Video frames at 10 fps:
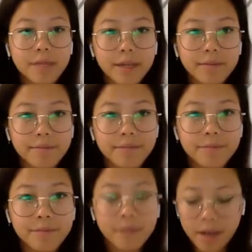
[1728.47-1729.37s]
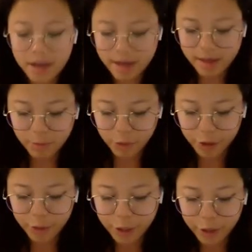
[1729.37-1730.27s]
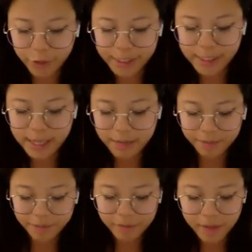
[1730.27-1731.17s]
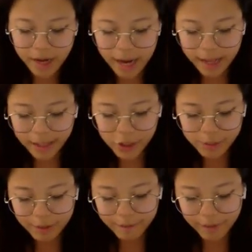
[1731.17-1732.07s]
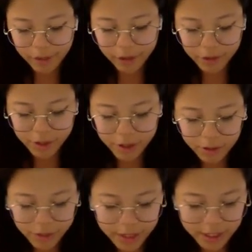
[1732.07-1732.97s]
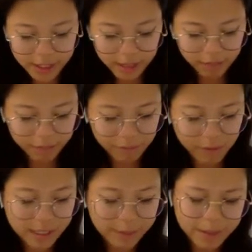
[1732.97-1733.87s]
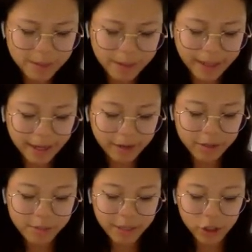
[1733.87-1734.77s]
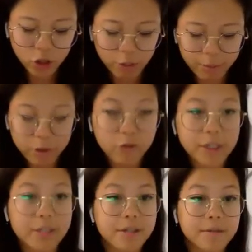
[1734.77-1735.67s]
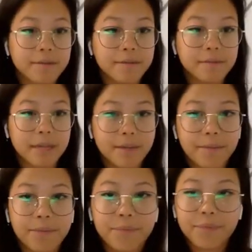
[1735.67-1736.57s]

Here. And then we're going to want to crease it down. I like to use my fingers to crease it down, and sometimes my nail to make a sharper crease. Yeah.